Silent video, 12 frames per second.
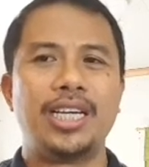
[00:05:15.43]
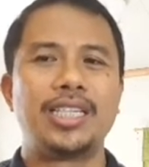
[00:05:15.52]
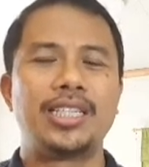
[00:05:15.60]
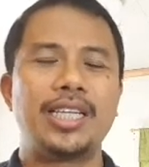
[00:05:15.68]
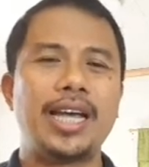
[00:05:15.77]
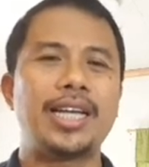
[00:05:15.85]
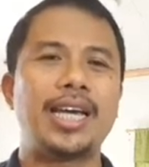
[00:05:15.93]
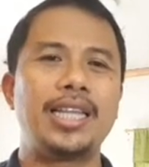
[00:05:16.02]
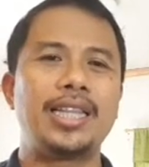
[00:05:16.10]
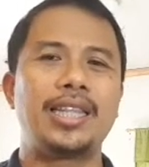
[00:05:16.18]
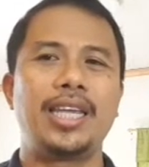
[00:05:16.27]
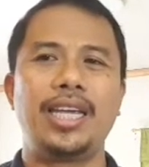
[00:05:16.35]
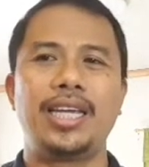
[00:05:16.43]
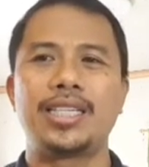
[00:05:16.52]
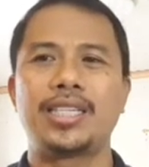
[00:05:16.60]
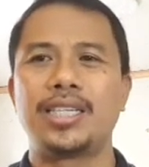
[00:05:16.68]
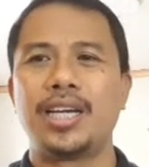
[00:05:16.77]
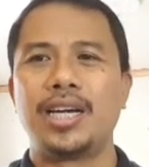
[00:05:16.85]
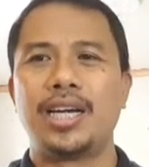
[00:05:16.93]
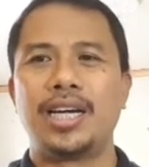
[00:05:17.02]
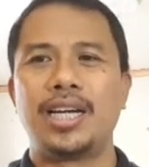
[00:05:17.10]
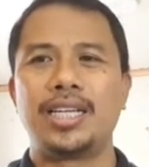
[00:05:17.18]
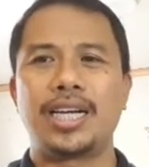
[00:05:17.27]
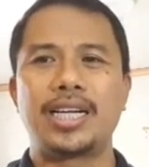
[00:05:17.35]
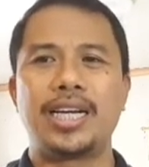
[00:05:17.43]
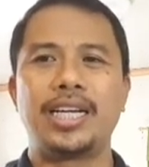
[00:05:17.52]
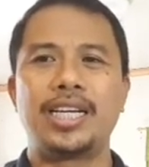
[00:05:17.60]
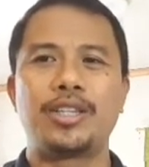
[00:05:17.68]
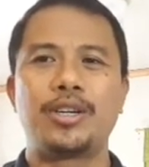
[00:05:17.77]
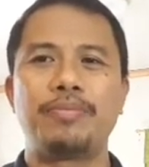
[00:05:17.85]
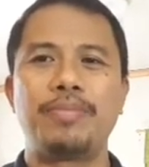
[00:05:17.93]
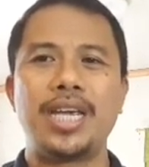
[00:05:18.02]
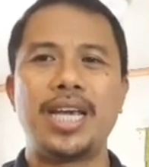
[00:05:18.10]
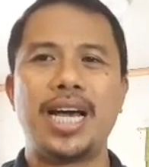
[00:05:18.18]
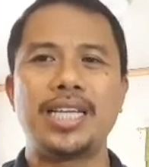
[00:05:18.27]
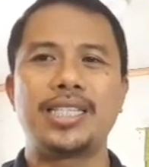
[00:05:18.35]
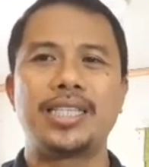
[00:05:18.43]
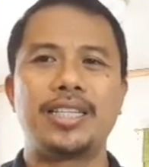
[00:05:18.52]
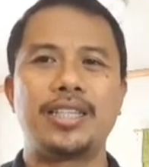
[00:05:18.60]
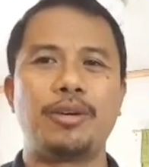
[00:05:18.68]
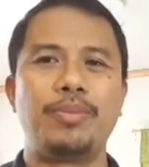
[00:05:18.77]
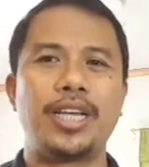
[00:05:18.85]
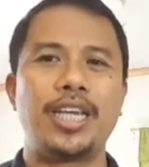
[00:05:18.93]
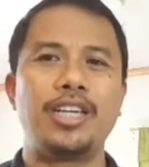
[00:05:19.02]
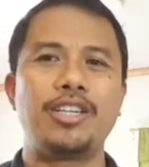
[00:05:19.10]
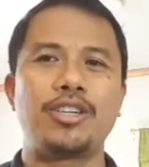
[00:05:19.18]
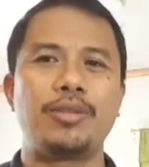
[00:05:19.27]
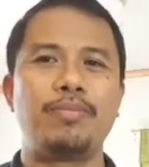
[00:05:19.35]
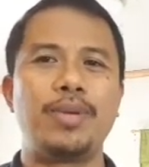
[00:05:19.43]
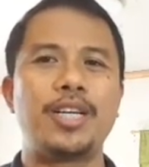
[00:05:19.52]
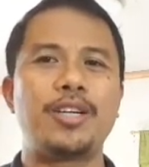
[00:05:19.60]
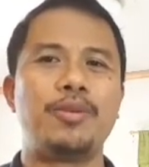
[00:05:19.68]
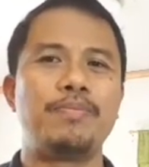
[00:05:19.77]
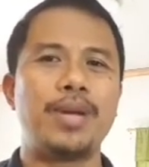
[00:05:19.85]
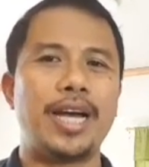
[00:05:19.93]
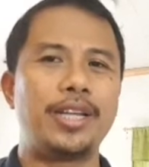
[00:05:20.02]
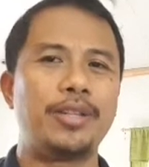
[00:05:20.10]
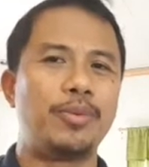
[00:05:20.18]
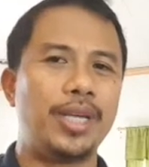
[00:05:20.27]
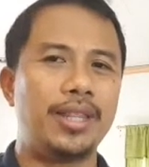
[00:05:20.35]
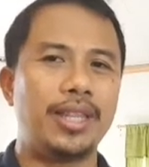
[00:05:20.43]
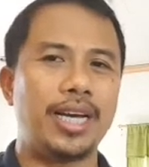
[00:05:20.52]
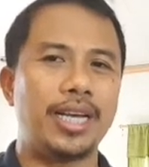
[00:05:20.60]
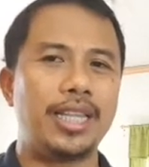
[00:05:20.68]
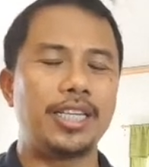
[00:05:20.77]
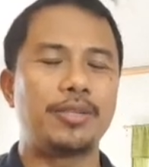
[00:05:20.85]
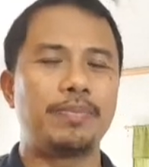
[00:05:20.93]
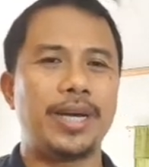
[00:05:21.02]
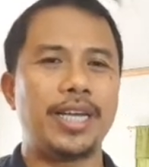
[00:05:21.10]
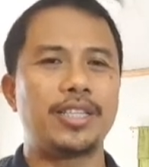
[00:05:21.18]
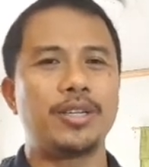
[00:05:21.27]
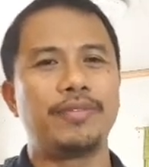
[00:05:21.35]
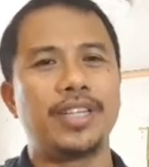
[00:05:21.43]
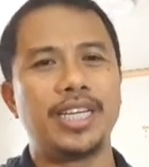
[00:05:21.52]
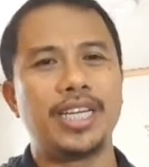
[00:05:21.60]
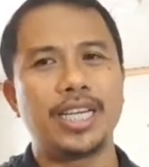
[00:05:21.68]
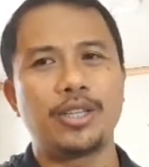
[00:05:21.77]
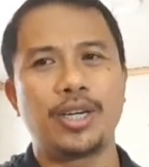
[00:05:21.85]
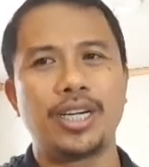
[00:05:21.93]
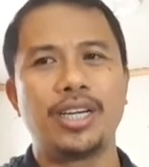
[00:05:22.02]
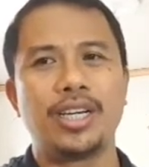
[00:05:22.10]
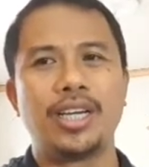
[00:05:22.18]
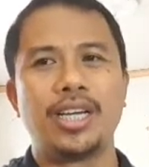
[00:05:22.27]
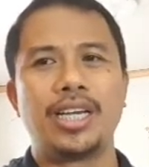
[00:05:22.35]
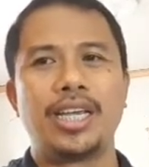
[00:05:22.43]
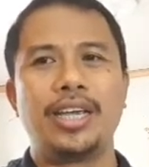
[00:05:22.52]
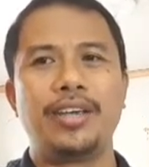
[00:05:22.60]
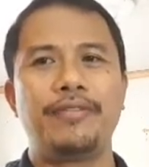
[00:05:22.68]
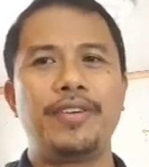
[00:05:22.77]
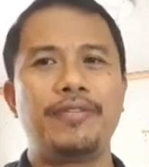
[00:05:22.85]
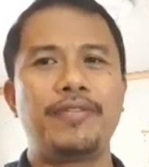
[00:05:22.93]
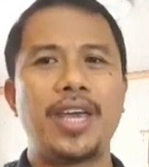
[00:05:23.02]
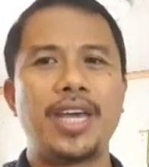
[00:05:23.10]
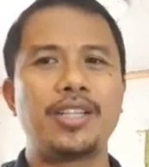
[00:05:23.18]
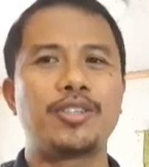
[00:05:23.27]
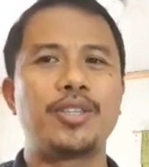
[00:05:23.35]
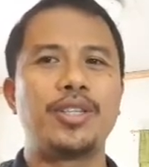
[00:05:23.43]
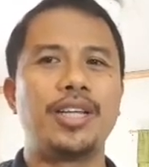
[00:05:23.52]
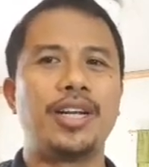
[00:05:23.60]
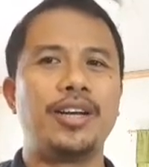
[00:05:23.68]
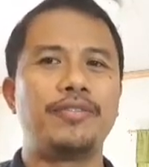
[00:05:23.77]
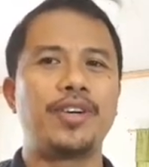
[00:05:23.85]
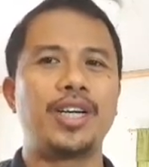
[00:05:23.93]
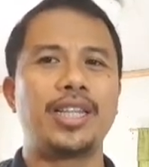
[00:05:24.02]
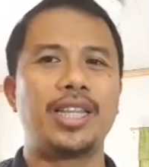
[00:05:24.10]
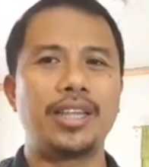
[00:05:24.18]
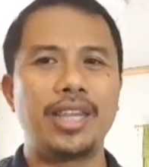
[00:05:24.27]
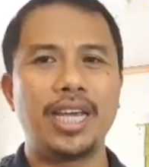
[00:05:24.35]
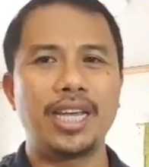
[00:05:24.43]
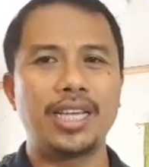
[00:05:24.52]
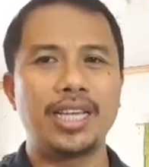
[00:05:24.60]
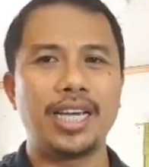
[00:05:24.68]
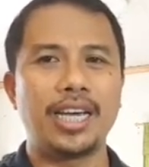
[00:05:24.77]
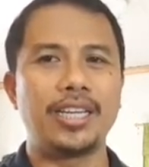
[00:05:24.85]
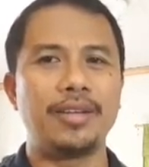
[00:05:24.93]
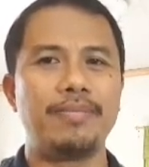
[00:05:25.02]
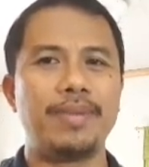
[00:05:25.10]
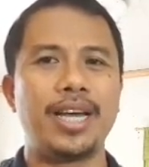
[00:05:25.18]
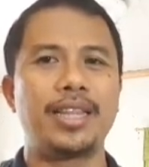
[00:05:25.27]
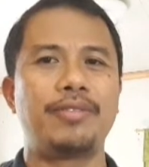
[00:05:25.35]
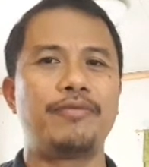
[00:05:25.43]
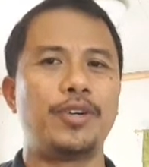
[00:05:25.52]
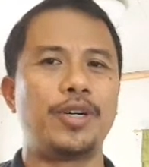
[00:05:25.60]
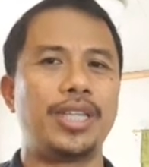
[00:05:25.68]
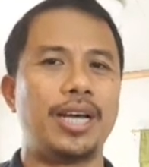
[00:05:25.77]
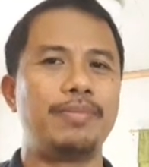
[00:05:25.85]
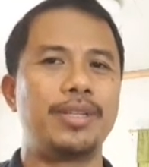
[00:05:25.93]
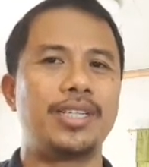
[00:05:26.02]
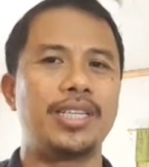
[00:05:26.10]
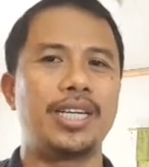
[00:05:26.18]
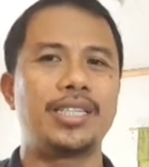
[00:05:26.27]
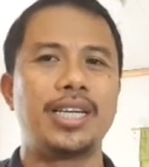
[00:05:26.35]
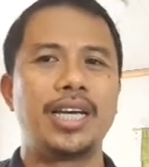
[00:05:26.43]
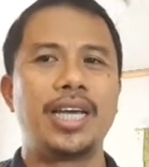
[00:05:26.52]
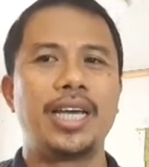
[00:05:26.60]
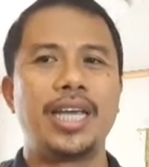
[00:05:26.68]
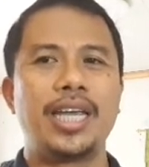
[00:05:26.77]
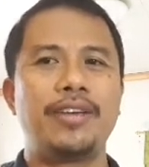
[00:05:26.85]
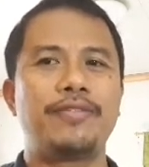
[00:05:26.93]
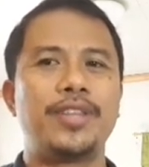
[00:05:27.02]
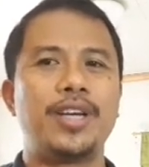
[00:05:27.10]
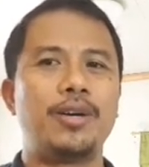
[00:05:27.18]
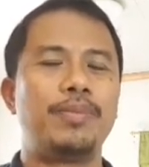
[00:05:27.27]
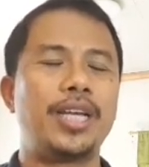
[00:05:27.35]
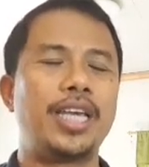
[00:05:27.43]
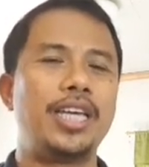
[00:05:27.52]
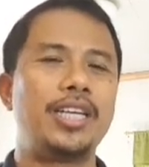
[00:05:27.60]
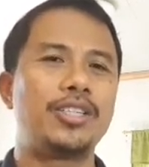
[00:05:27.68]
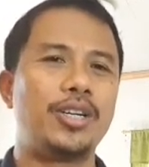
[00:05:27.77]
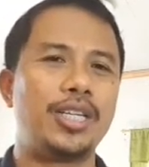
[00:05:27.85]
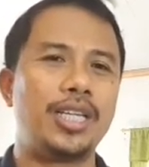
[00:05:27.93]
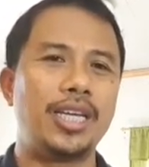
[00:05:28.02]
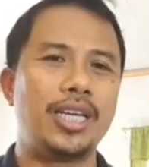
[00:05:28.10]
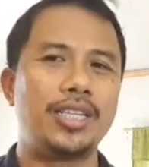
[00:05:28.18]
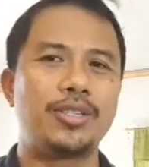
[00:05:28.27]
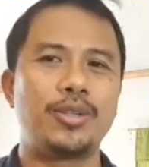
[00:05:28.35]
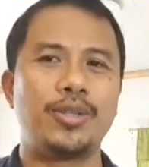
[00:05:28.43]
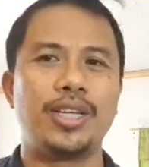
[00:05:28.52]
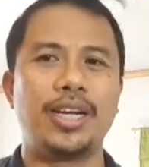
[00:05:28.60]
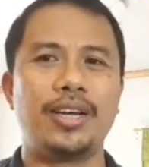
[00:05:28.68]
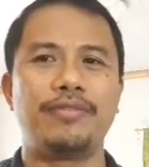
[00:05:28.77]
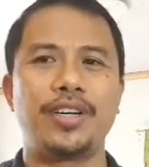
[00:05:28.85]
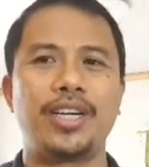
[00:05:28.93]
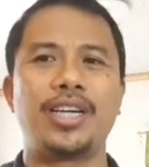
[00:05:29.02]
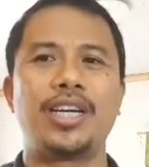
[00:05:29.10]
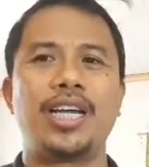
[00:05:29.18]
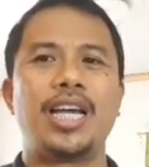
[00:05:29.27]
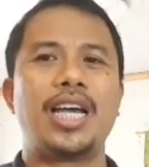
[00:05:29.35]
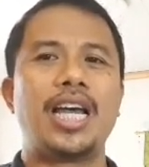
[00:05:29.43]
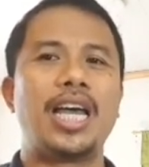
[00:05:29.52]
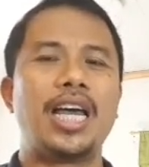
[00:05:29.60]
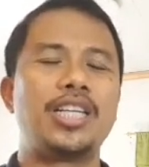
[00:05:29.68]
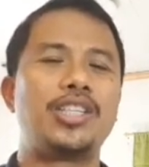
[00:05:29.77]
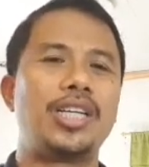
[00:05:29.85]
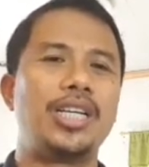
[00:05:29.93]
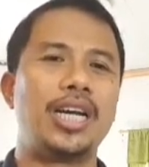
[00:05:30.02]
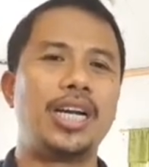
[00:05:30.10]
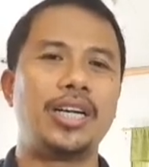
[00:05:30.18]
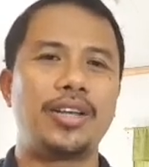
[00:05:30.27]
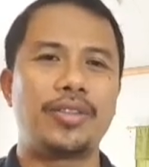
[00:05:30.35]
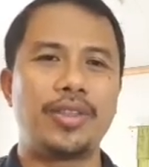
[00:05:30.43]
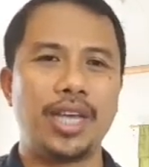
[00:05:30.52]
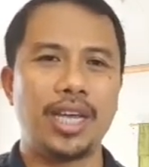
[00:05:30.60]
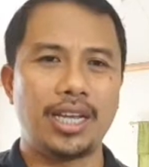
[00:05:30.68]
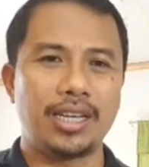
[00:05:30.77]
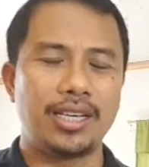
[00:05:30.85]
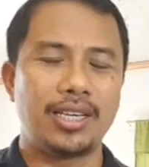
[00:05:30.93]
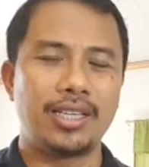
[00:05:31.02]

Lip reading: Second is the creditor may ask that the obligation be complied with at the expense of the debtor if he fails to deliver the thing, and demand for damages if the obligation is to deliver a generic thing.